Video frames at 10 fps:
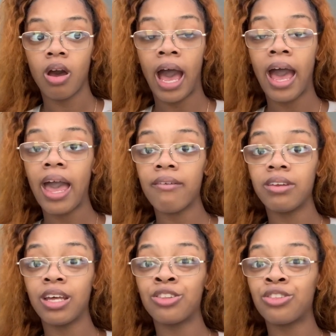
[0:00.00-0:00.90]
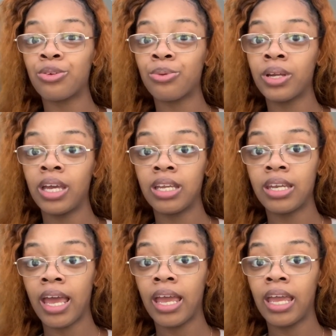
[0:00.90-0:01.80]
I have done 3 a
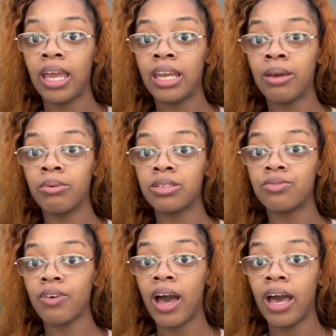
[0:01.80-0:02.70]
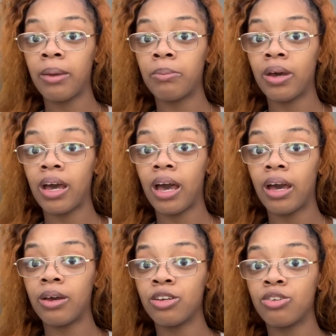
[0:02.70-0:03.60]
day and it was fine, but
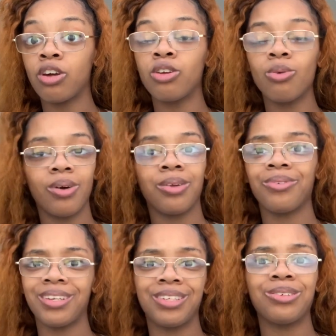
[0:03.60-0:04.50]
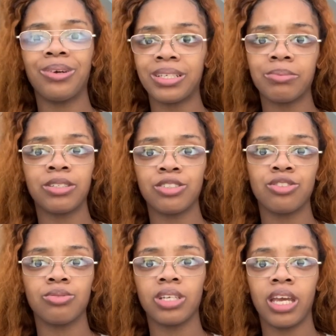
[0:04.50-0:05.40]
you know, you want to really do as much as
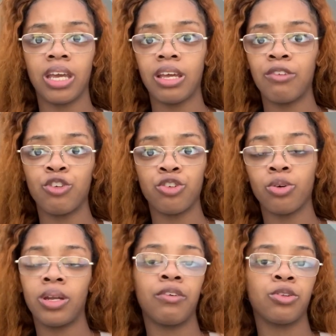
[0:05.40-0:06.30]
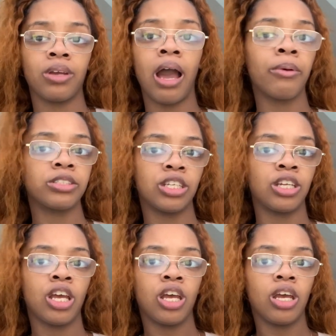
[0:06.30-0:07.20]
you can. If you're doing every 3 hours, then
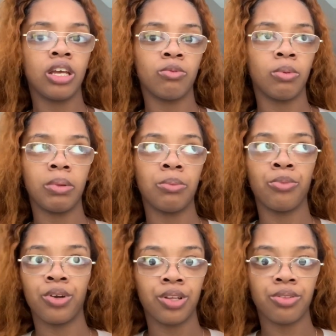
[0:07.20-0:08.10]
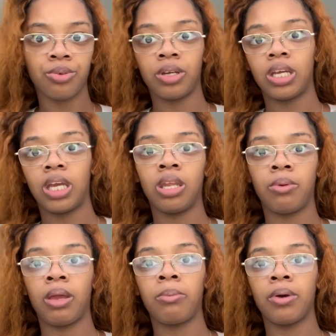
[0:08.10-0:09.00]
it will be more than 3
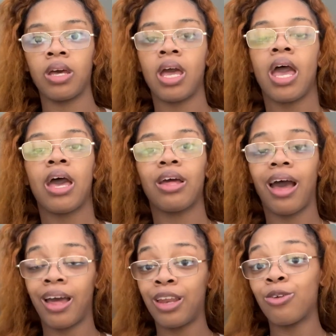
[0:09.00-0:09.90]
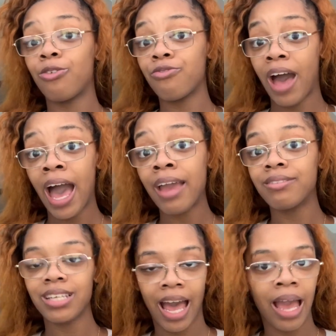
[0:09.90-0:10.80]
anyway, but I do 5
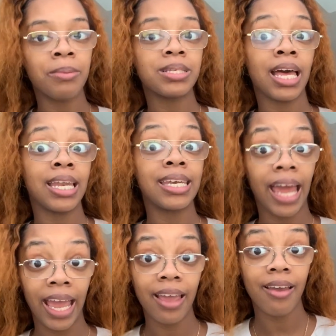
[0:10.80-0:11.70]
times a day.